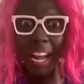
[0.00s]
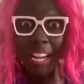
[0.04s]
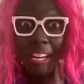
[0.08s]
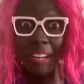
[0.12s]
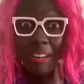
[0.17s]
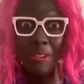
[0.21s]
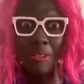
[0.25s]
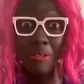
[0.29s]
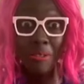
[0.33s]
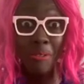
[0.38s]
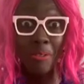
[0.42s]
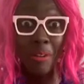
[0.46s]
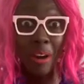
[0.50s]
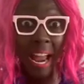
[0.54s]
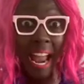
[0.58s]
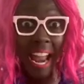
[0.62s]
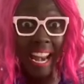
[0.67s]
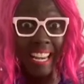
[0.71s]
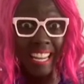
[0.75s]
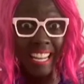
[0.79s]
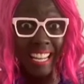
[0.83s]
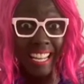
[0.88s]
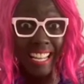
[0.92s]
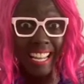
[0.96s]

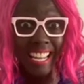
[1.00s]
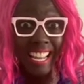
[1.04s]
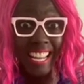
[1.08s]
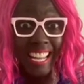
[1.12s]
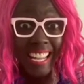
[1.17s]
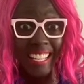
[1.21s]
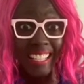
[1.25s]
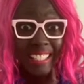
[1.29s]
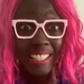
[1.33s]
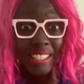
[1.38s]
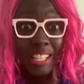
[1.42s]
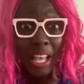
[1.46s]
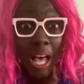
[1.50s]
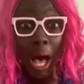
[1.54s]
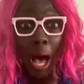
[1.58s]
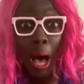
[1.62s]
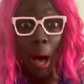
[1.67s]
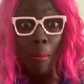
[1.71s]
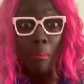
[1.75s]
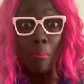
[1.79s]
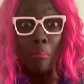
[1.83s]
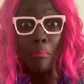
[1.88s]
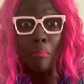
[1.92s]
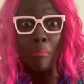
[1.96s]
granny is
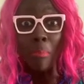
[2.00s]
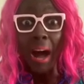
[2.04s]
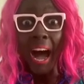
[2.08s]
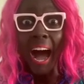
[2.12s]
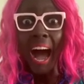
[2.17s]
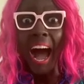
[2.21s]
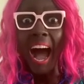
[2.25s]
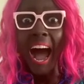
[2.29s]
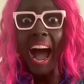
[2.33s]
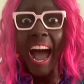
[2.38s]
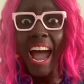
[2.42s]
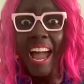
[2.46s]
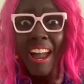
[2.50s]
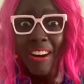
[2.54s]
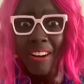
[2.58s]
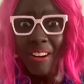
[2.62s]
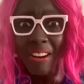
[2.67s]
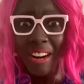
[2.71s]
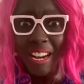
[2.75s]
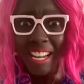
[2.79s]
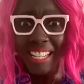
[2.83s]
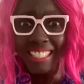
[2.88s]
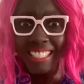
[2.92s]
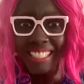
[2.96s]
a
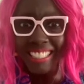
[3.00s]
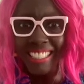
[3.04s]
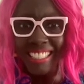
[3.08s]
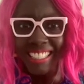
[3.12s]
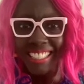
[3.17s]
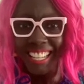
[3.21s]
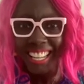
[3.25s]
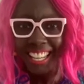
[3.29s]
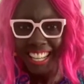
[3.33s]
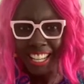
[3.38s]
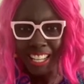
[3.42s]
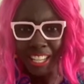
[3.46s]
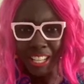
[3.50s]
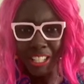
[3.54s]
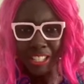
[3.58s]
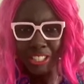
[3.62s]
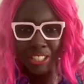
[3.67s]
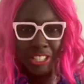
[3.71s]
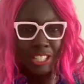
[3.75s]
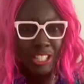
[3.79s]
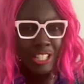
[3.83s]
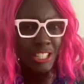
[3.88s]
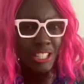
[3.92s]
pirate. She